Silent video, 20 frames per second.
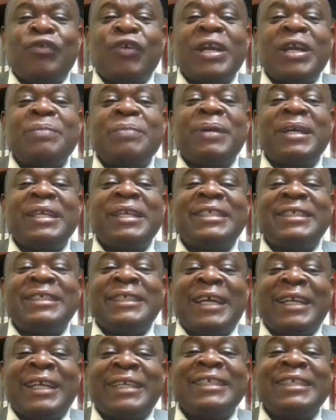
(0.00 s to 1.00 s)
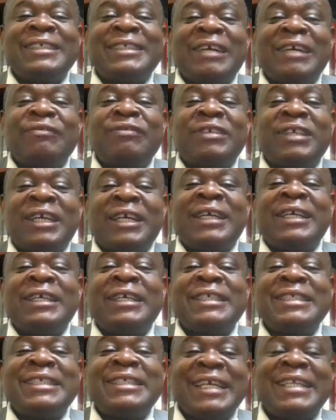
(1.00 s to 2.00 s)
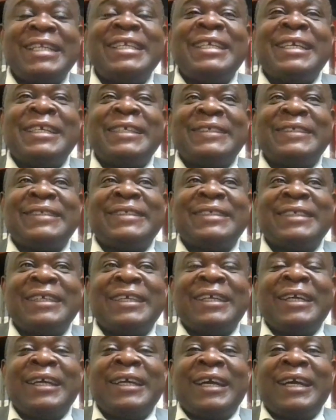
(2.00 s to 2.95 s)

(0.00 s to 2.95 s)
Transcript: of one party, at least after 10 years.